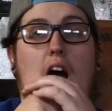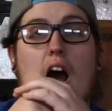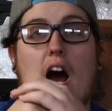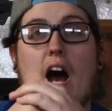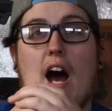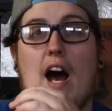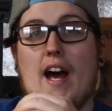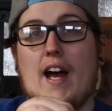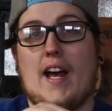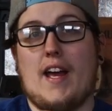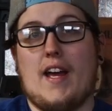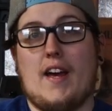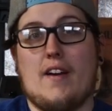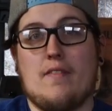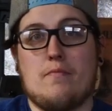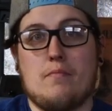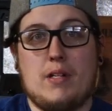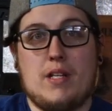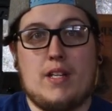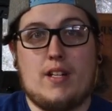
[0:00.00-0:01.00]
I
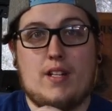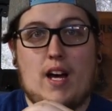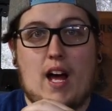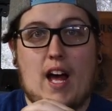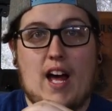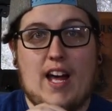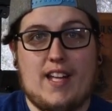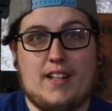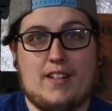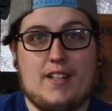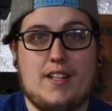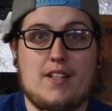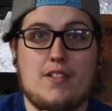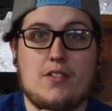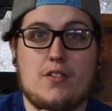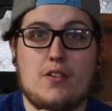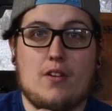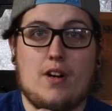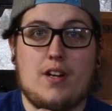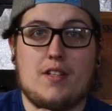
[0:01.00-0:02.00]
have been highly
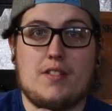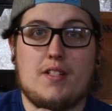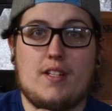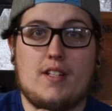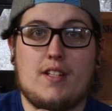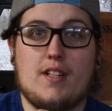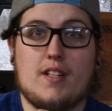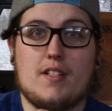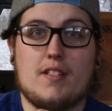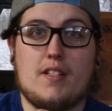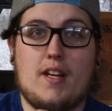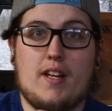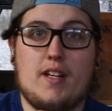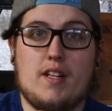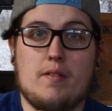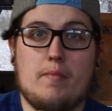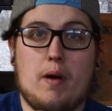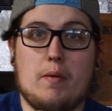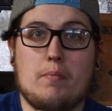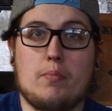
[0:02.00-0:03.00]
interested and
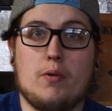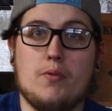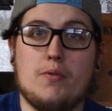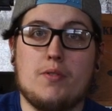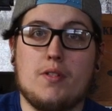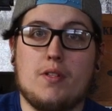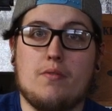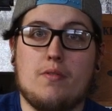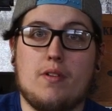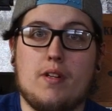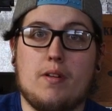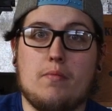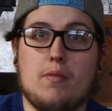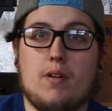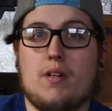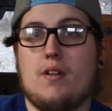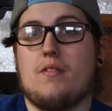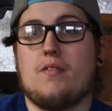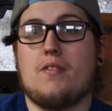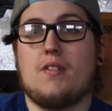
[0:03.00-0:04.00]
excited about Prusa 3D
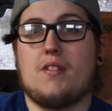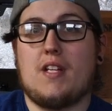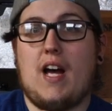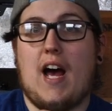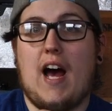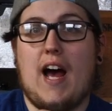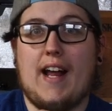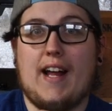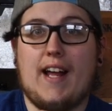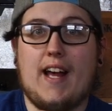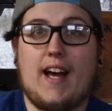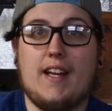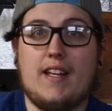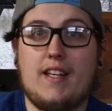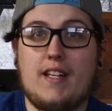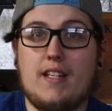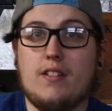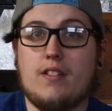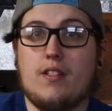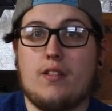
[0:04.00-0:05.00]
printers since I
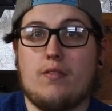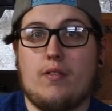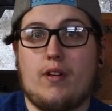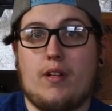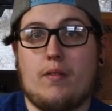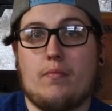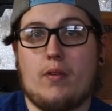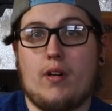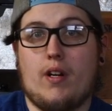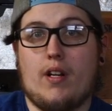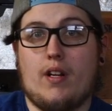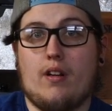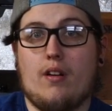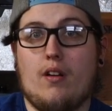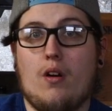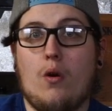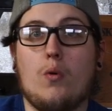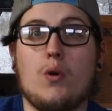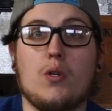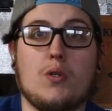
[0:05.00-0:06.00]
got into 3D printing,
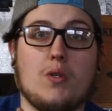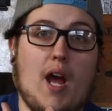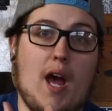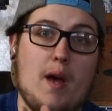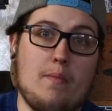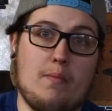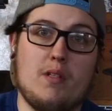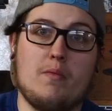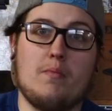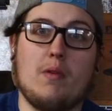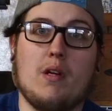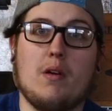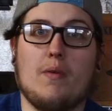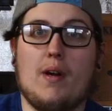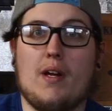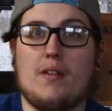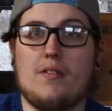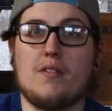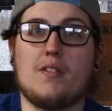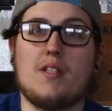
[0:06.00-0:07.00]
which happened to be
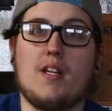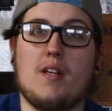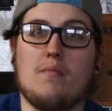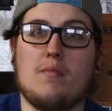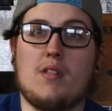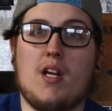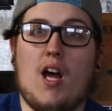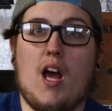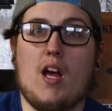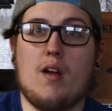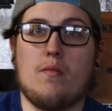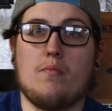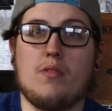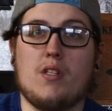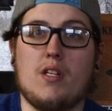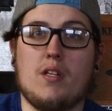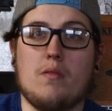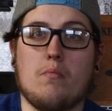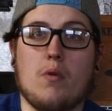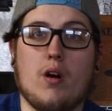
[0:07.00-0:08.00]
around the same time
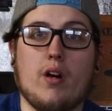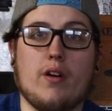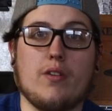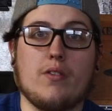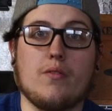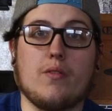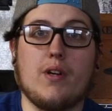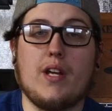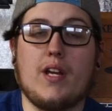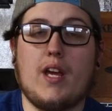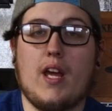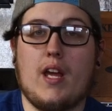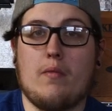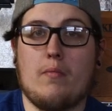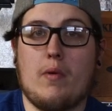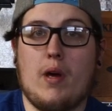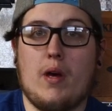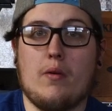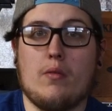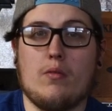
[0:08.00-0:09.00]
the Mark III
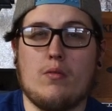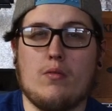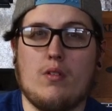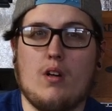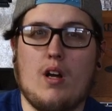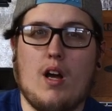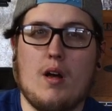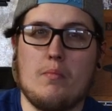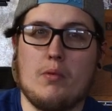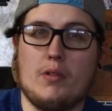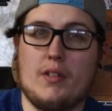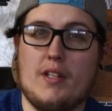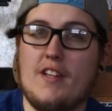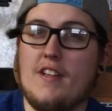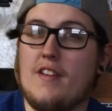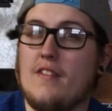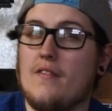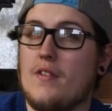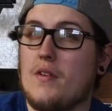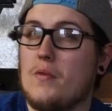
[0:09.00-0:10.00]
came out. I
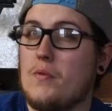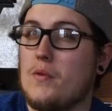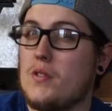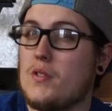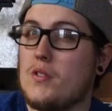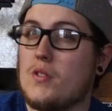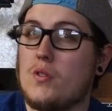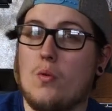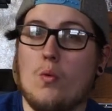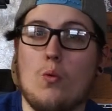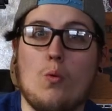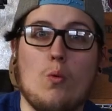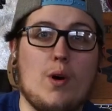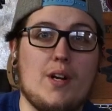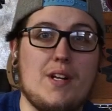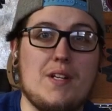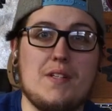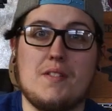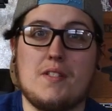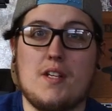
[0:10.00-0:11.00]
believe it was
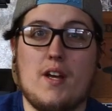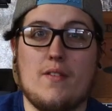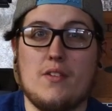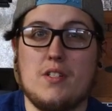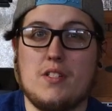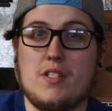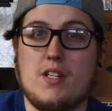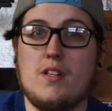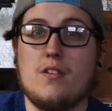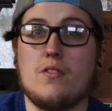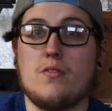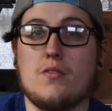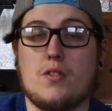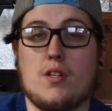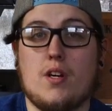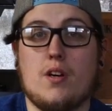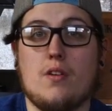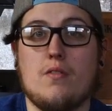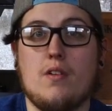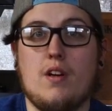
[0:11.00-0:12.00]
2017 or
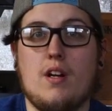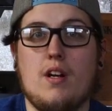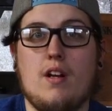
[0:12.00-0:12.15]
so.